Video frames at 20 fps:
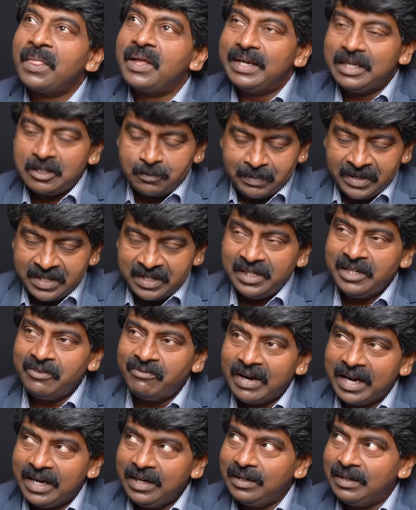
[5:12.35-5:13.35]
especially
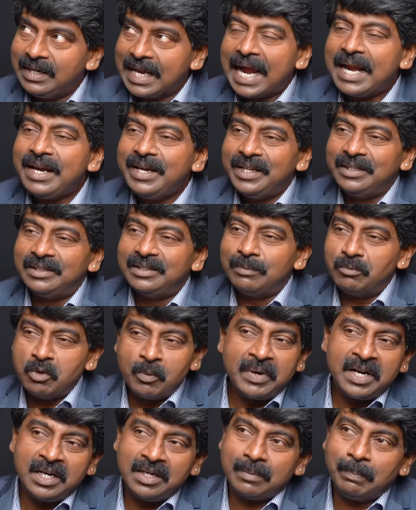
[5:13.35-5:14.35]
while landing, the
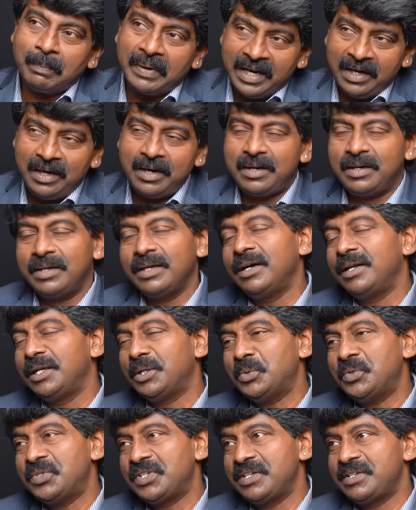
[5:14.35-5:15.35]
moment pilot
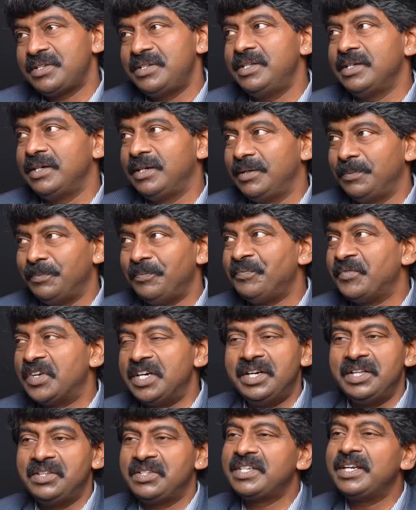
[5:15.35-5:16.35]
announces the
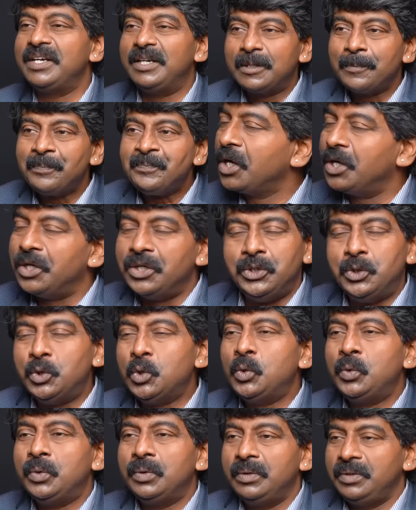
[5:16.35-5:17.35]
descent,
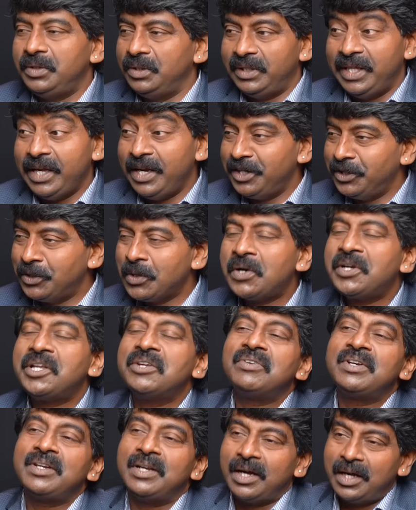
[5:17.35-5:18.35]
they need not
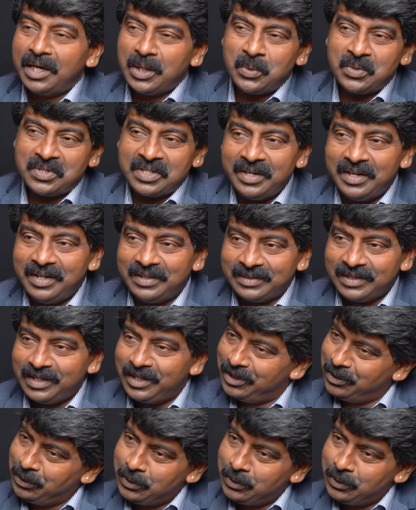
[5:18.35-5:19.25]
even announce the descent.